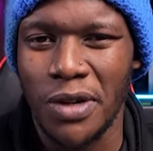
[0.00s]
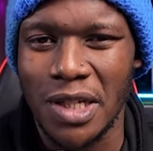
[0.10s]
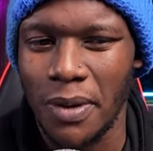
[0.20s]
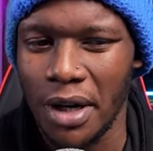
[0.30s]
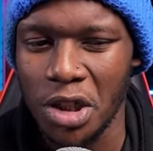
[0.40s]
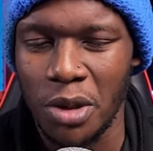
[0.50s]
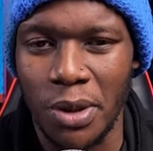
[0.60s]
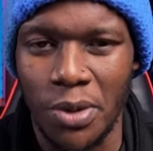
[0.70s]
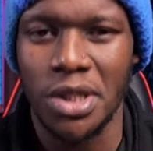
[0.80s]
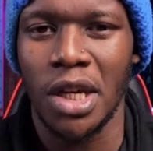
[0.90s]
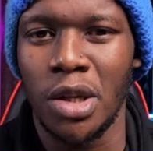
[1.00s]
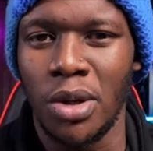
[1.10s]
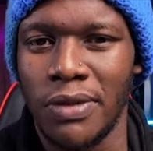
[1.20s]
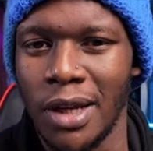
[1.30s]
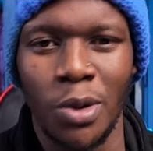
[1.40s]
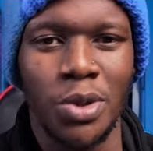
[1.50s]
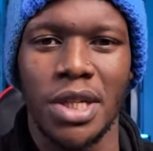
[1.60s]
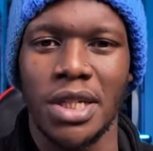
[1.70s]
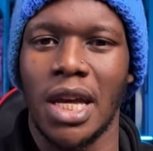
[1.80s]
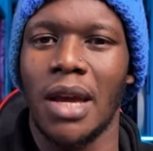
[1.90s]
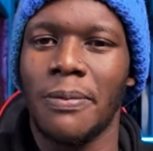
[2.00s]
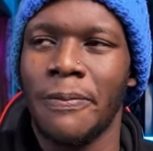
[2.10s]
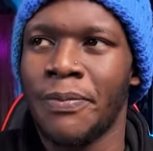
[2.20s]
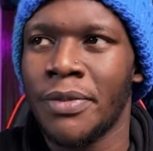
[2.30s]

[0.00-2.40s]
of desperation because they knew if they lose this game,